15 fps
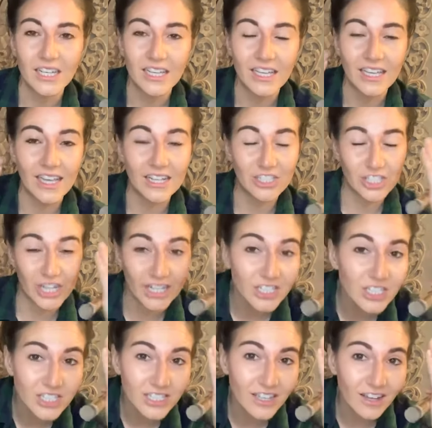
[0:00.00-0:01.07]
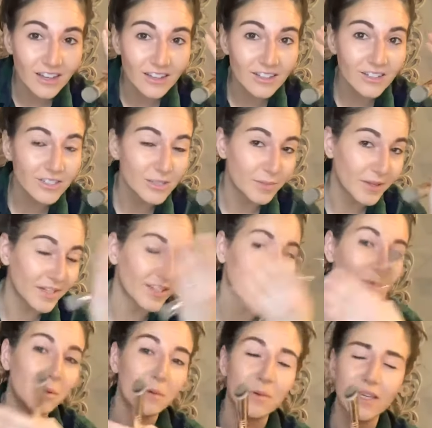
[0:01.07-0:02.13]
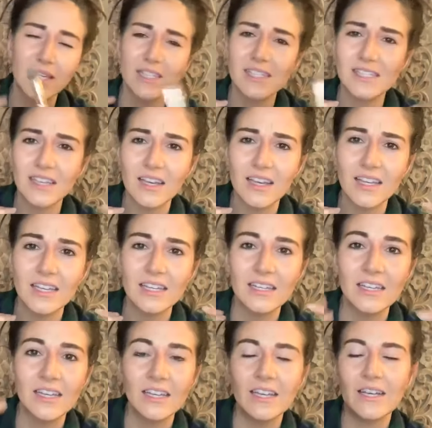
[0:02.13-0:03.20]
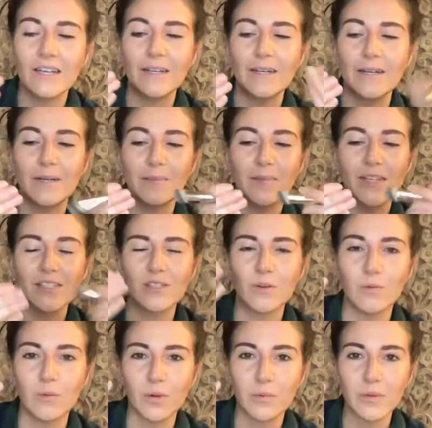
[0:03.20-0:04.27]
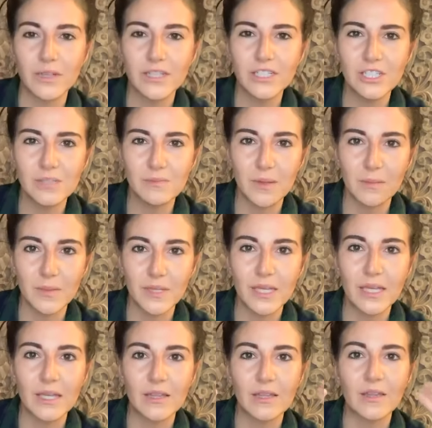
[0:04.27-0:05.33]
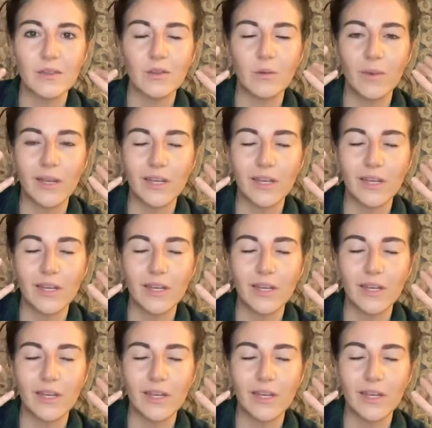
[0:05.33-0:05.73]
It changes color depending on where we get sun. And so we're really just mimicking the way